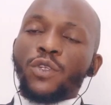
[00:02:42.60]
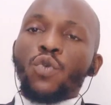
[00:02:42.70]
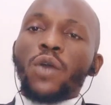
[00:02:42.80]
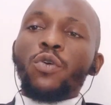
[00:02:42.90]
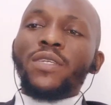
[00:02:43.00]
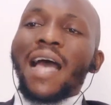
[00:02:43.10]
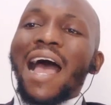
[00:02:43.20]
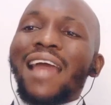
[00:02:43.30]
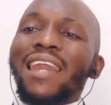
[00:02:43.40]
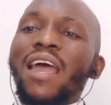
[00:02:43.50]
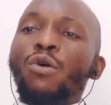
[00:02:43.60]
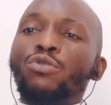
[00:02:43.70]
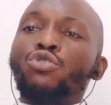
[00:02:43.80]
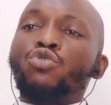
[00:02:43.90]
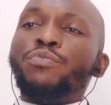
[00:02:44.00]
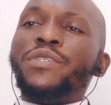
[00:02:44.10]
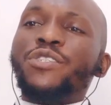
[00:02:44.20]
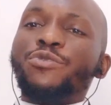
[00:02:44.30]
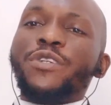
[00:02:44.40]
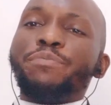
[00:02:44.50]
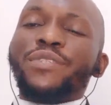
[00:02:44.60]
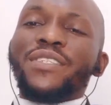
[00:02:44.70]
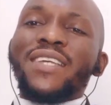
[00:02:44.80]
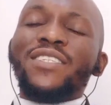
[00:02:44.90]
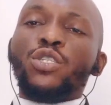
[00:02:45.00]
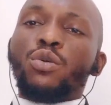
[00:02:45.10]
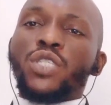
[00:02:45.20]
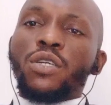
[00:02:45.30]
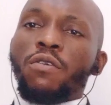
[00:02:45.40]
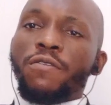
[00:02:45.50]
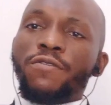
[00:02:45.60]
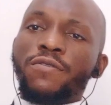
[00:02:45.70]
You are not allowed to misrepresent yourself.